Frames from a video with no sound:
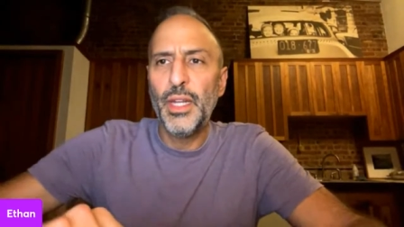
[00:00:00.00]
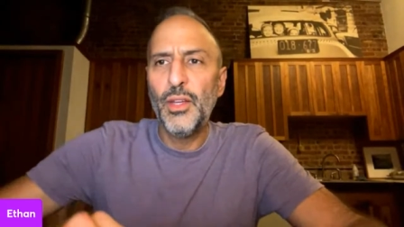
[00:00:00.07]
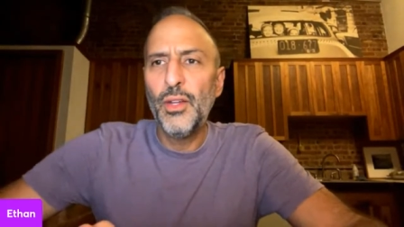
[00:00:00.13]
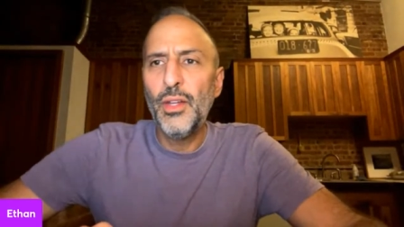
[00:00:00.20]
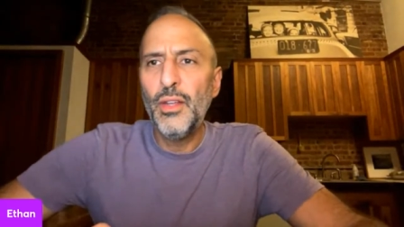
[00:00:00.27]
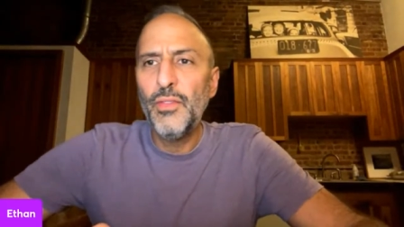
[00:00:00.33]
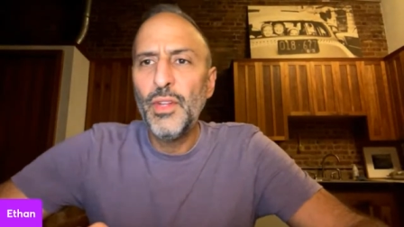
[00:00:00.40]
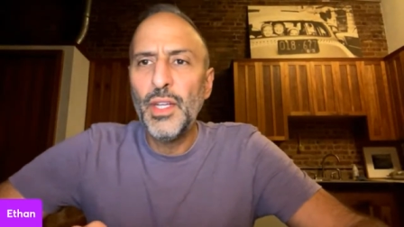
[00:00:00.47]
Good
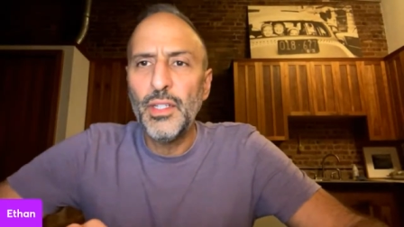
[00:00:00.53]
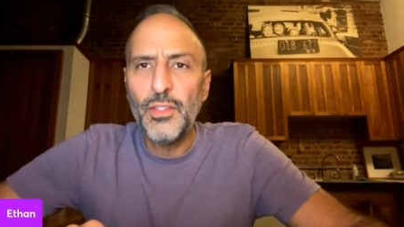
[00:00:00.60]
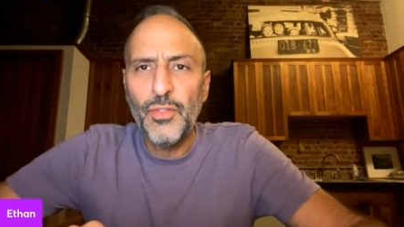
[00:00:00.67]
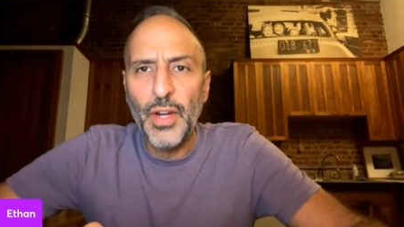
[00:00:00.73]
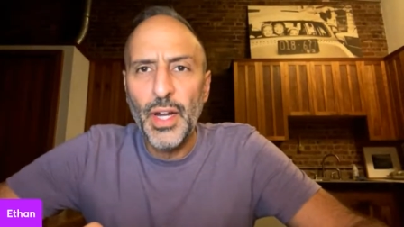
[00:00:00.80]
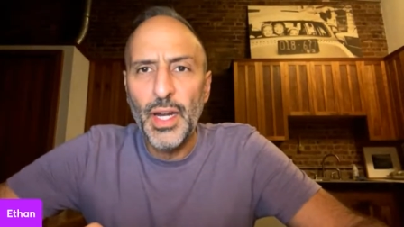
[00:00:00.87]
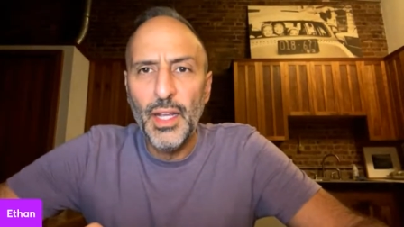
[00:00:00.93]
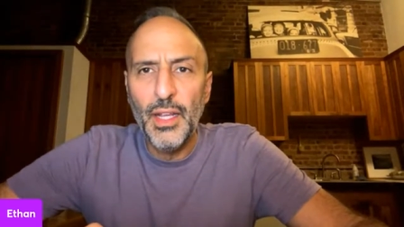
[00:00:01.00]
evening. It's
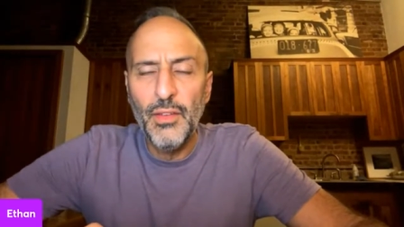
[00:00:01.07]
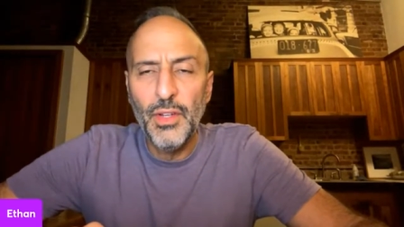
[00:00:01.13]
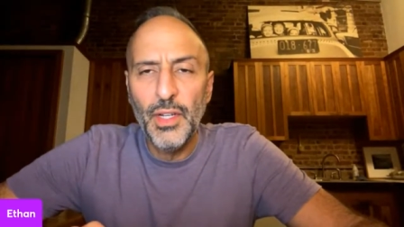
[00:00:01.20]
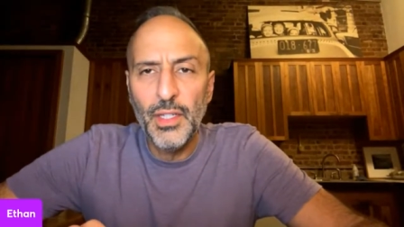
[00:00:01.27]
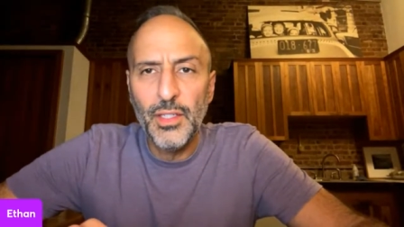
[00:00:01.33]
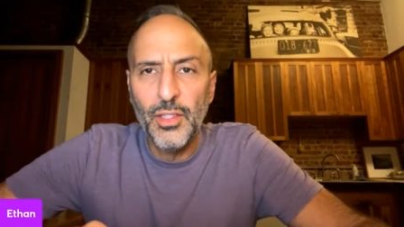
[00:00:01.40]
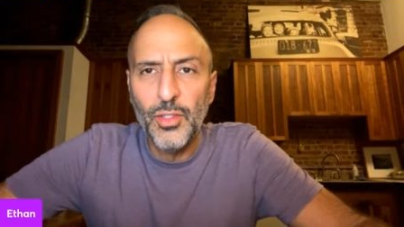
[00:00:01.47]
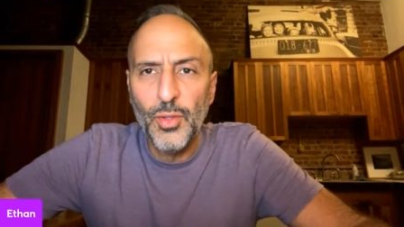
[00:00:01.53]
Friday evening.
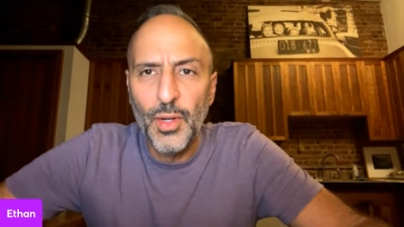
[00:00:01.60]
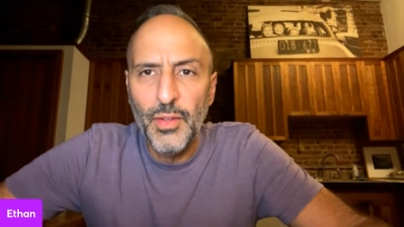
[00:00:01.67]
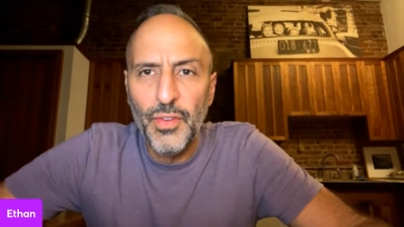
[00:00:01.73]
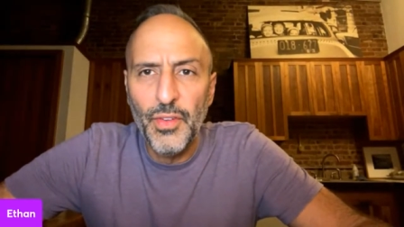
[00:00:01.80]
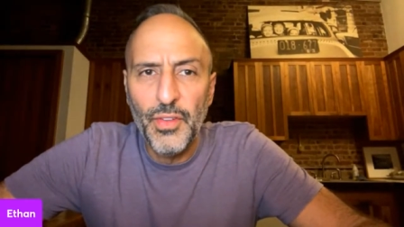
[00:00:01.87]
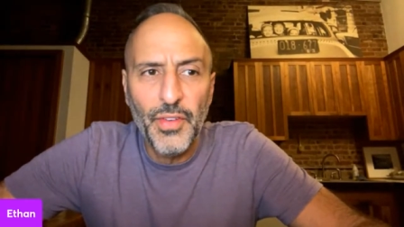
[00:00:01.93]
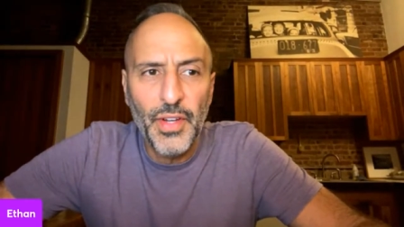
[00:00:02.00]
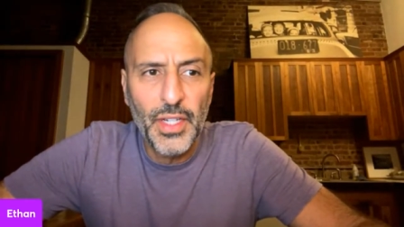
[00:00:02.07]
It's the
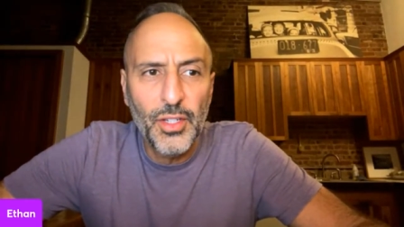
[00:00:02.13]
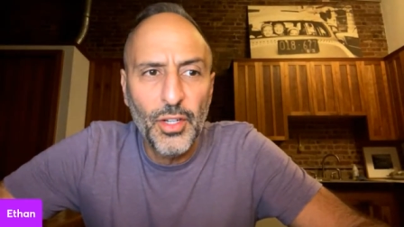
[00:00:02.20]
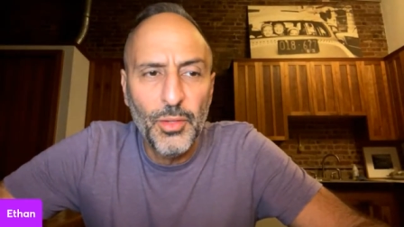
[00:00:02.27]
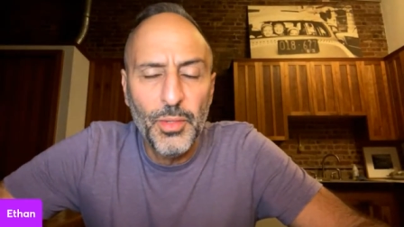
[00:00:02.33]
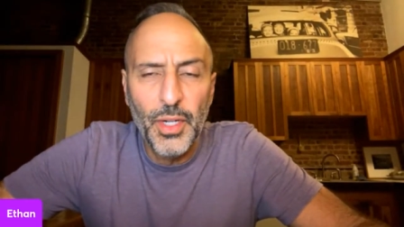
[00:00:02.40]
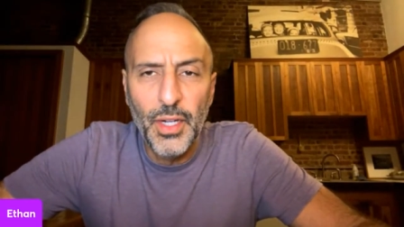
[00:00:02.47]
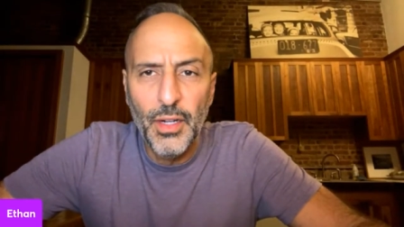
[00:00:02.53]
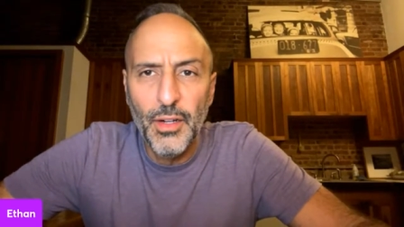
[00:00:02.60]
25th of
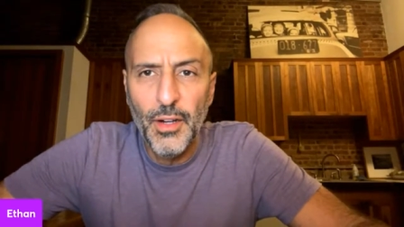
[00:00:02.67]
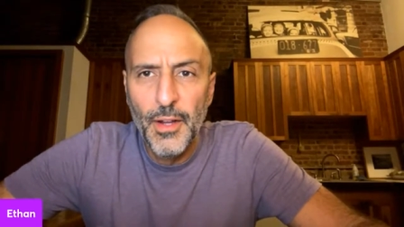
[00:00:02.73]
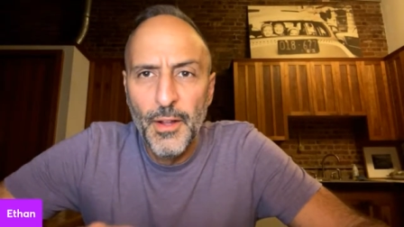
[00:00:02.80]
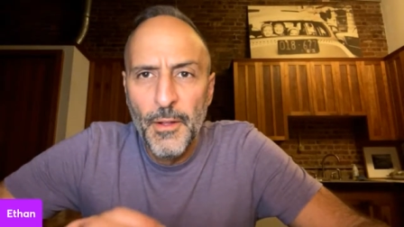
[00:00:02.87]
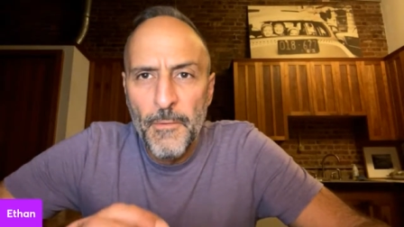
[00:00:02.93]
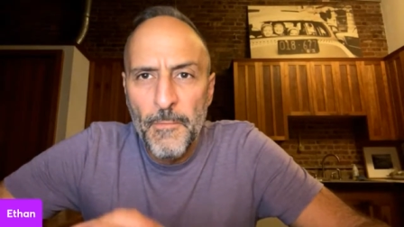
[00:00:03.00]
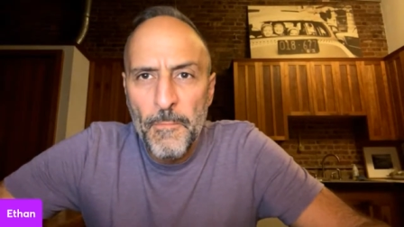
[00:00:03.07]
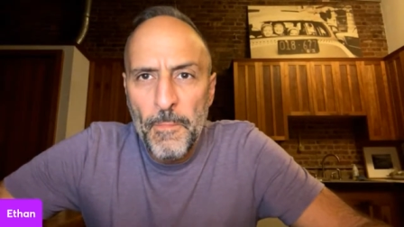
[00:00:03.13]
October here
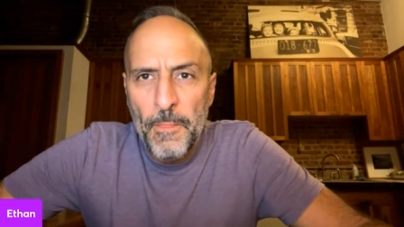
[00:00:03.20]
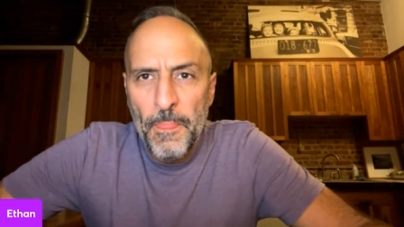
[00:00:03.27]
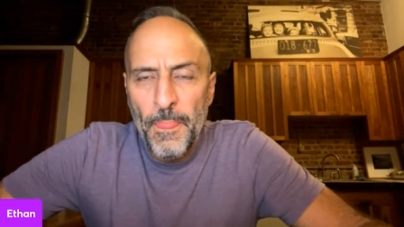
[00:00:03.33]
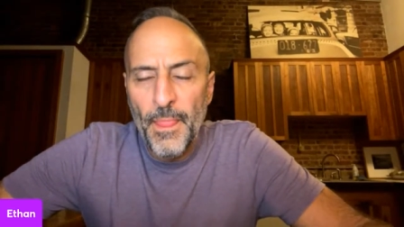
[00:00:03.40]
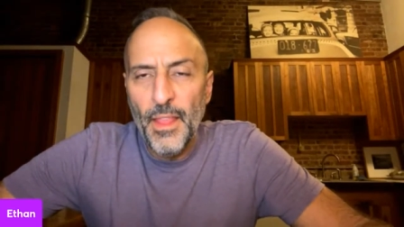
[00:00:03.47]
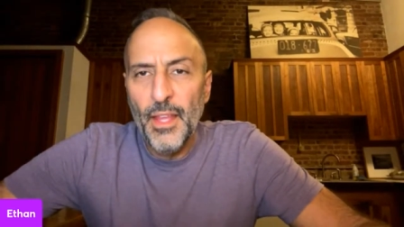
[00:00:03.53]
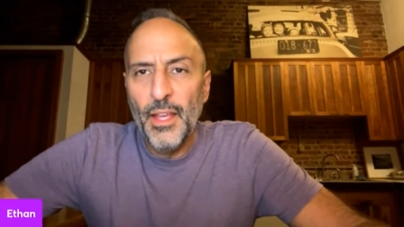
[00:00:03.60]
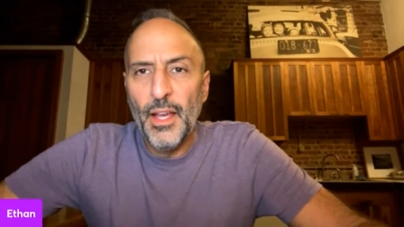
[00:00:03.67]

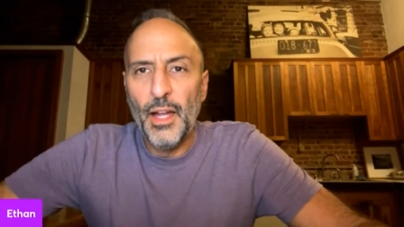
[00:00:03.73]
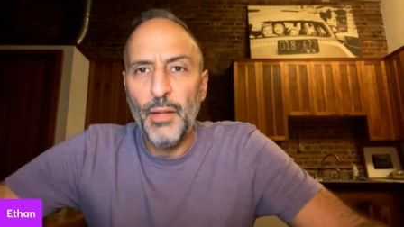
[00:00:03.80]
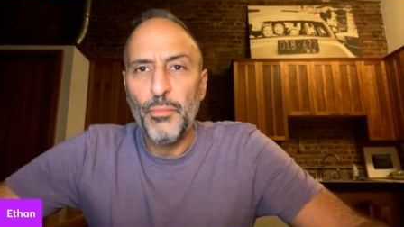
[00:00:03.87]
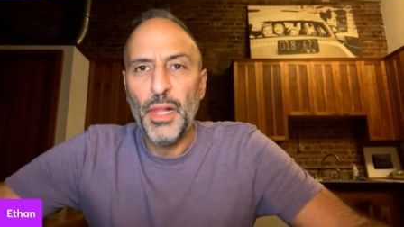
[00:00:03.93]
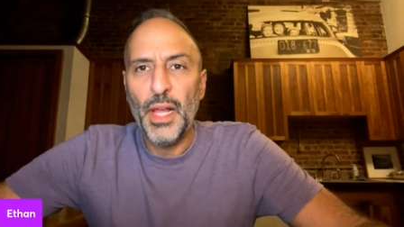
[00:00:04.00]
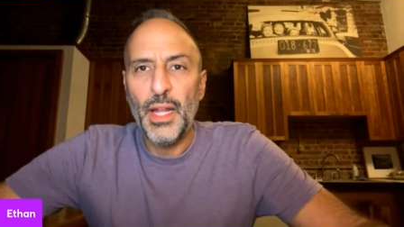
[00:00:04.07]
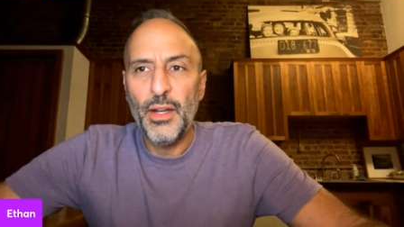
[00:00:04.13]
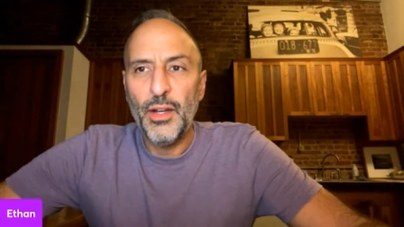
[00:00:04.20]
on
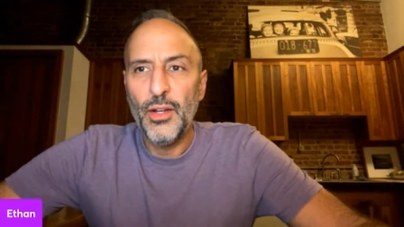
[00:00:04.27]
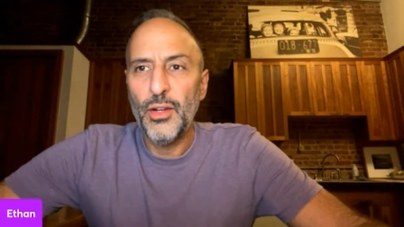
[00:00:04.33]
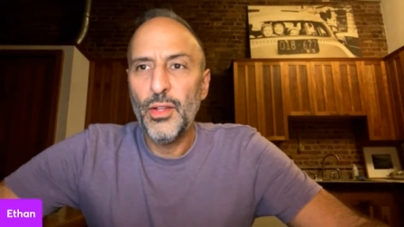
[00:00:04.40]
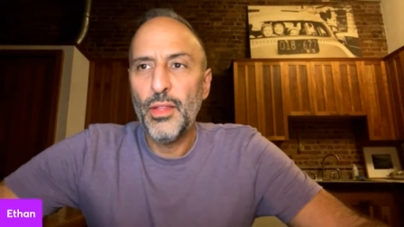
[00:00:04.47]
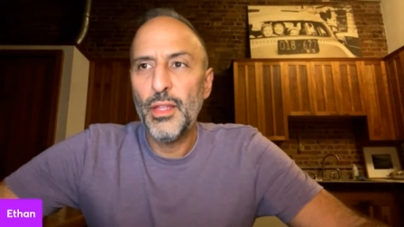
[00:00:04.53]
planet Earth.